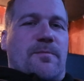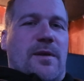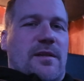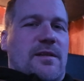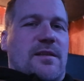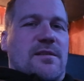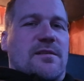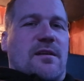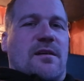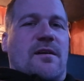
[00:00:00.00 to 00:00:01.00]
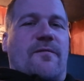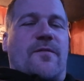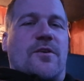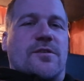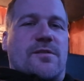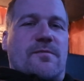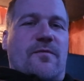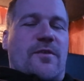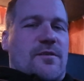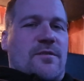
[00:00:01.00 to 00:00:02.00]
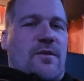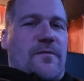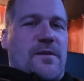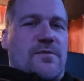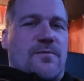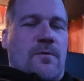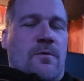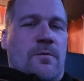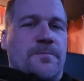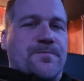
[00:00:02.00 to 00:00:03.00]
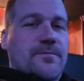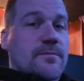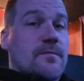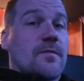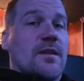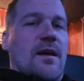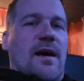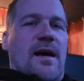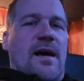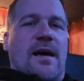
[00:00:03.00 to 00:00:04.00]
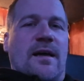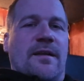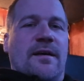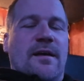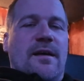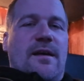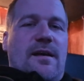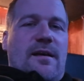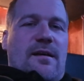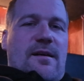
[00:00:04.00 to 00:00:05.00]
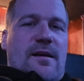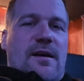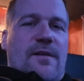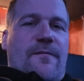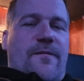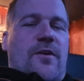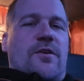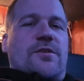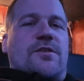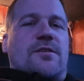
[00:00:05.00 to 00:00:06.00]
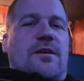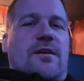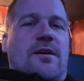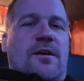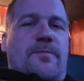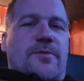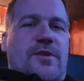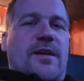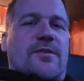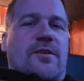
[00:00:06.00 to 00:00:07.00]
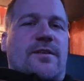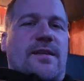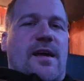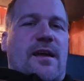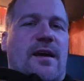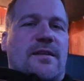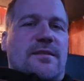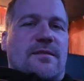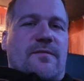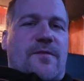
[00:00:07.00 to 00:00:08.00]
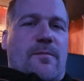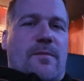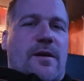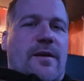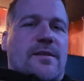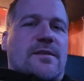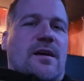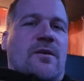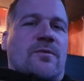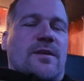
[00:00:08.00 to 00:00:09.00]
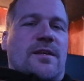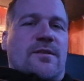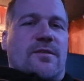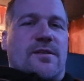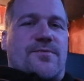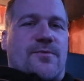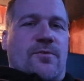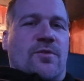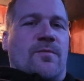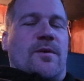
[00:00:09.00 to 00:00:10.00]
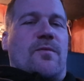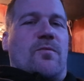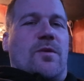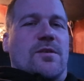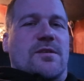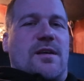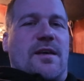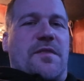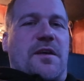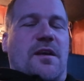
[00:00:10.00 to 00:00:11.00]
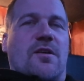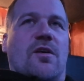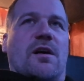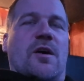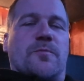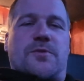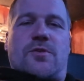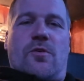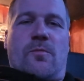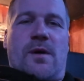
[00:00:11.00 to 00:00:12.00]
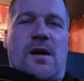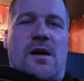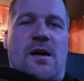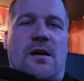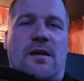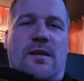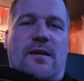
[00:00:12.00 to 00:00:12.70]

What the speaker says: built this first version of this room. And first projector that I got from Mark Sound into this room was, I think, Optoma.